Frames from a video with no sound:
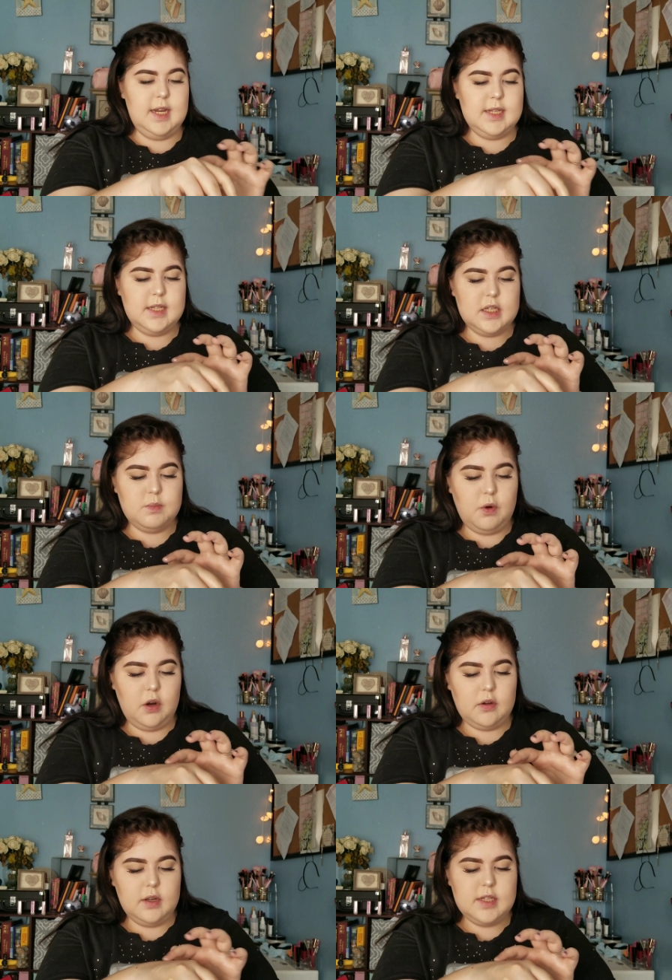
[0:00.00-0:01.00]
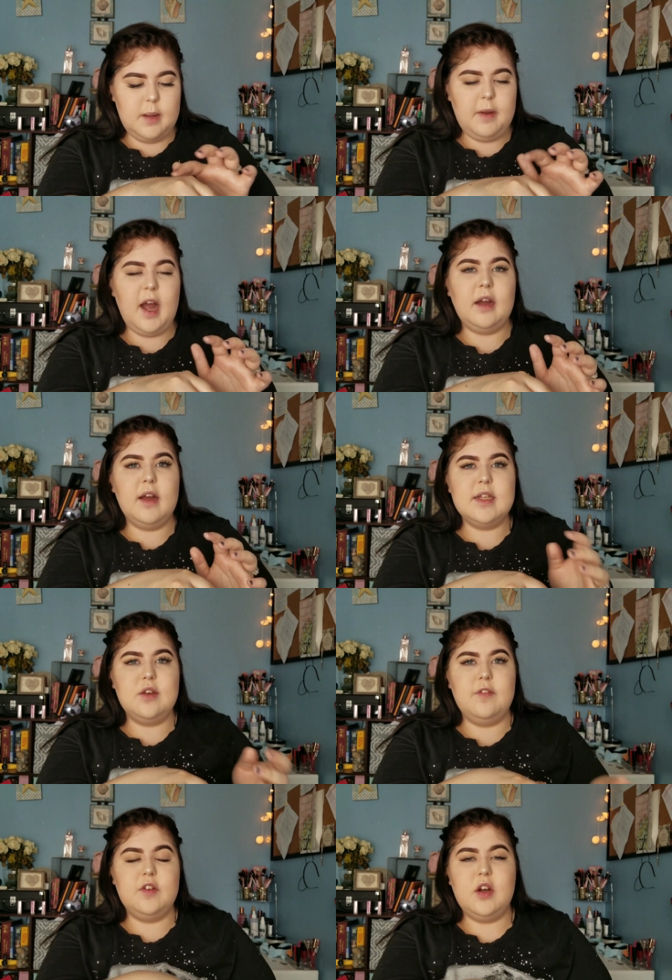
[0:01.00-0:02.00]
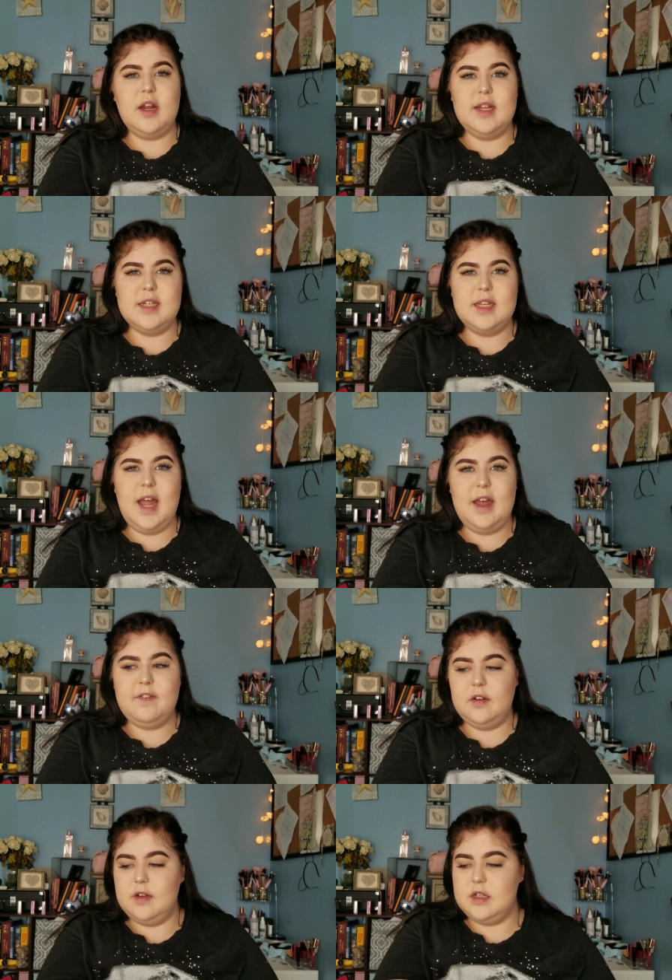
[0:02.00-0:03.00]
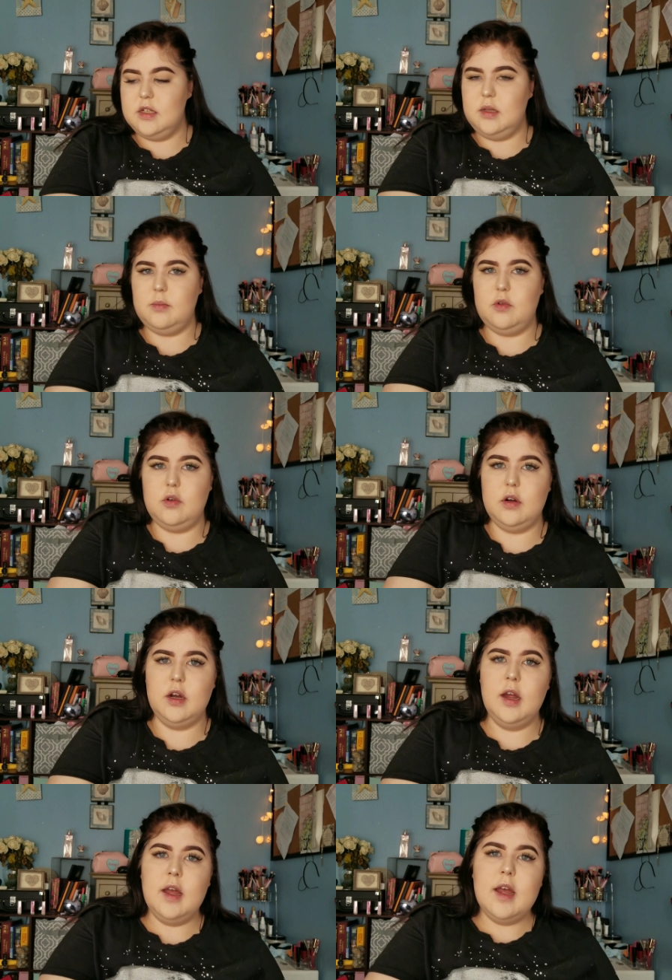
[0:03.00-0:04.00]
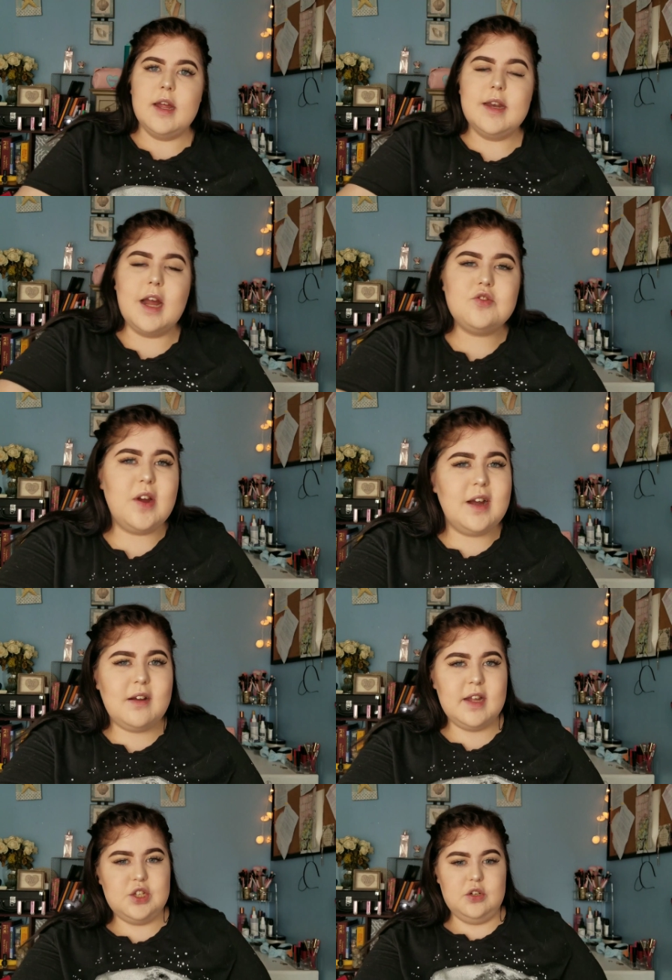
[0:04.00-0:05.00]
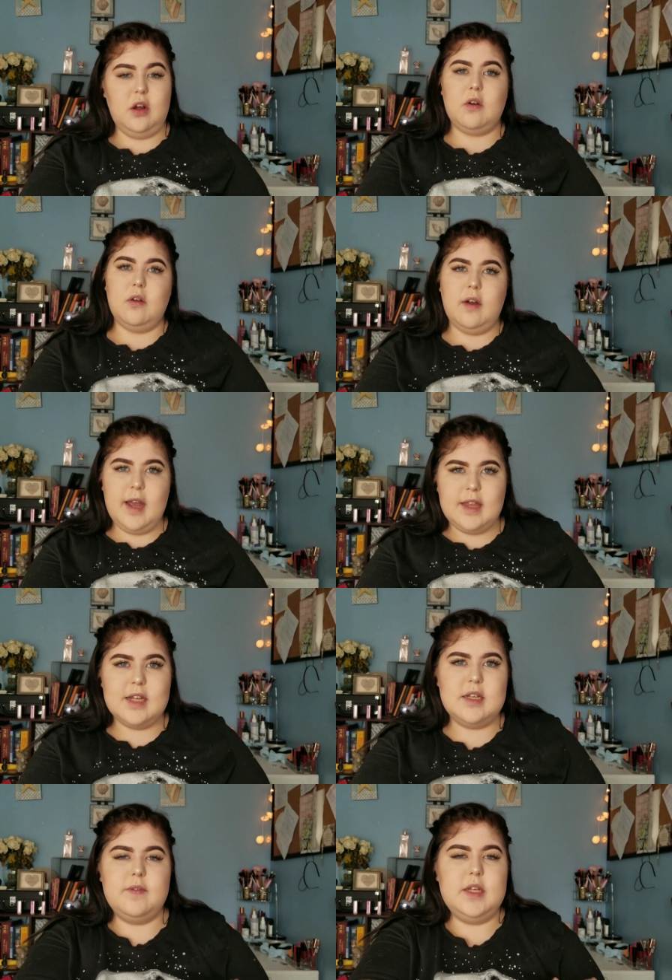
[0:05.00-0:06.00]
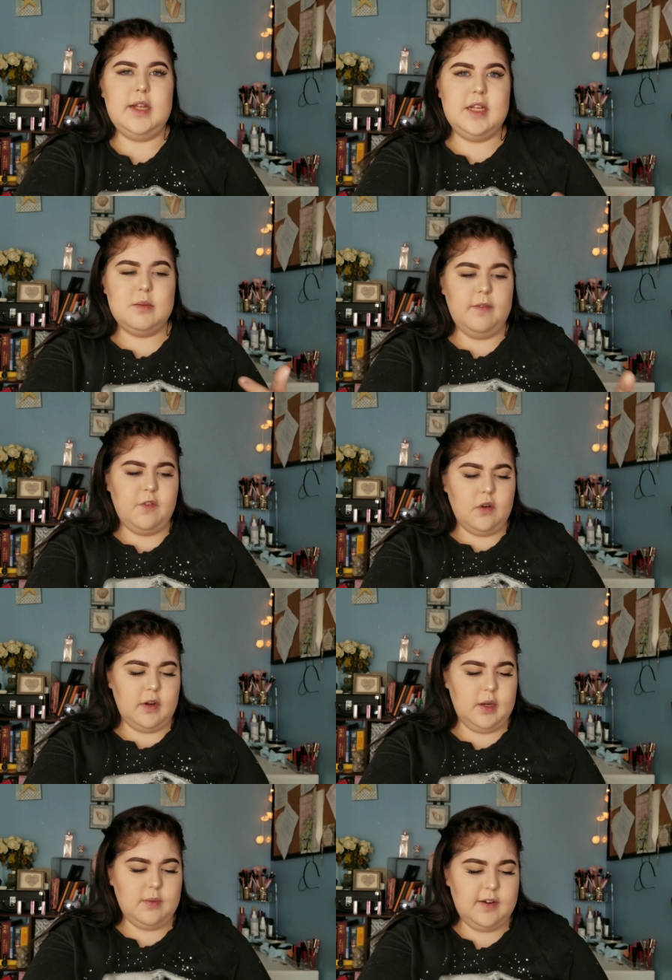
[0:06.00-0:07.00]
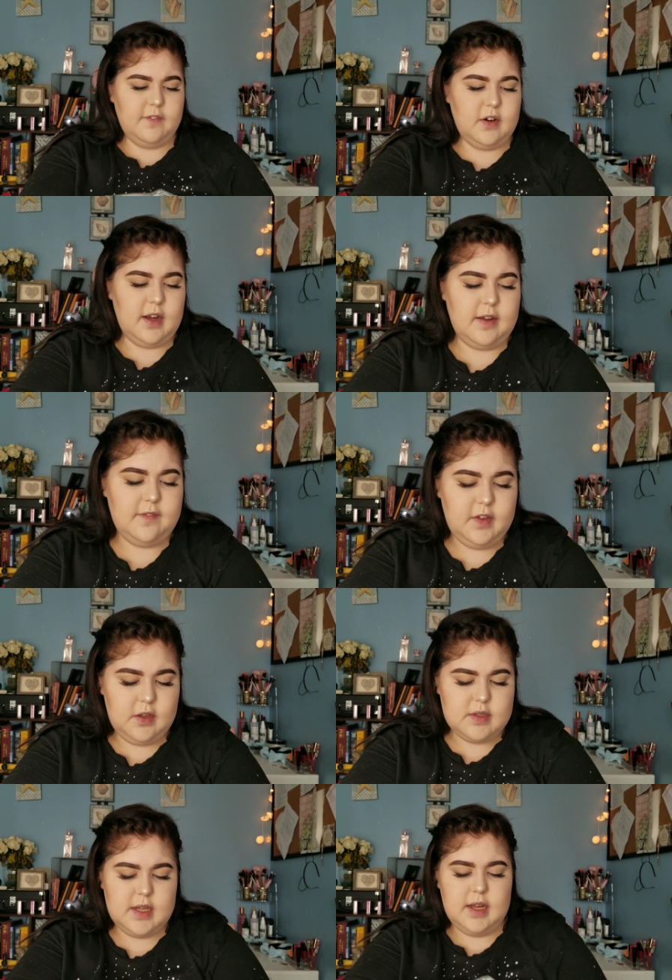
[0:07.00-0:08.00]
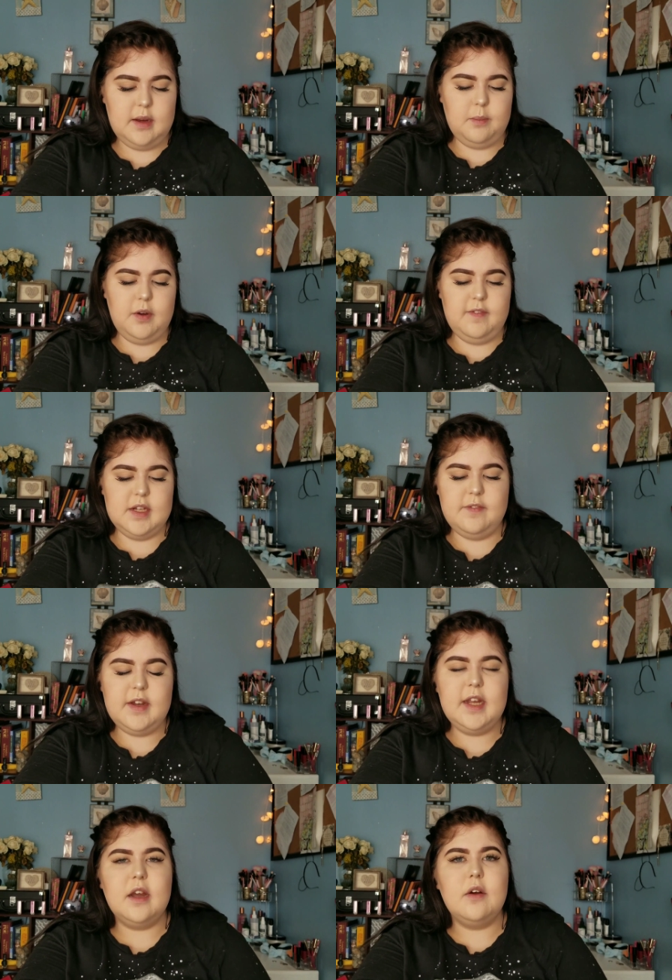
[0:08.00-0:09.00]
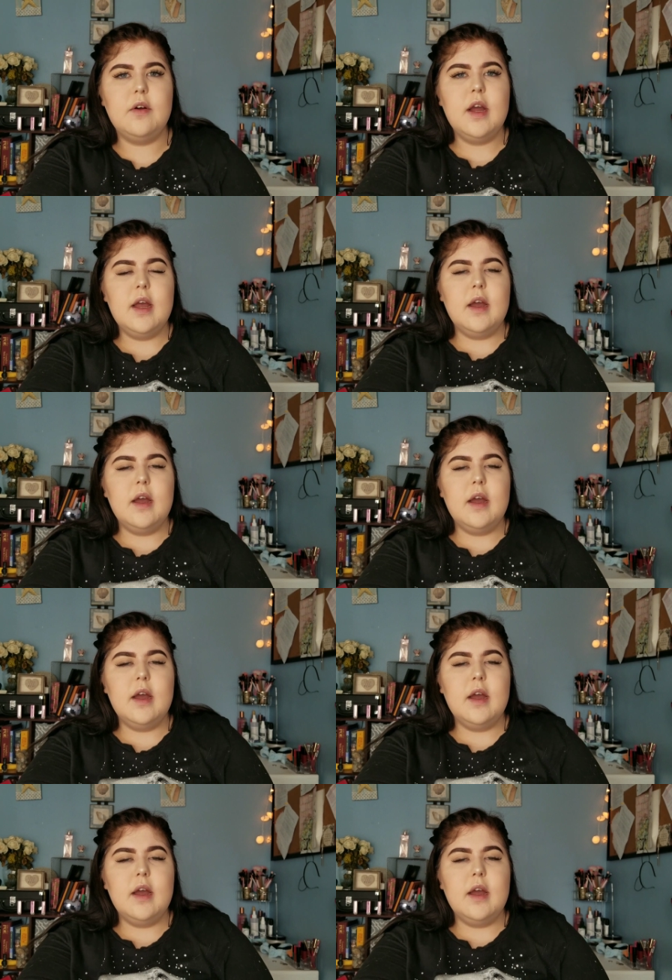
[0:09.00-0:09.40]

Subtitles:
is a sparkly type of highlight, so if you're not into that, if you're into the more natural highlights, you're not going to like this. I've said this before, like whenever I've used it in a previous video.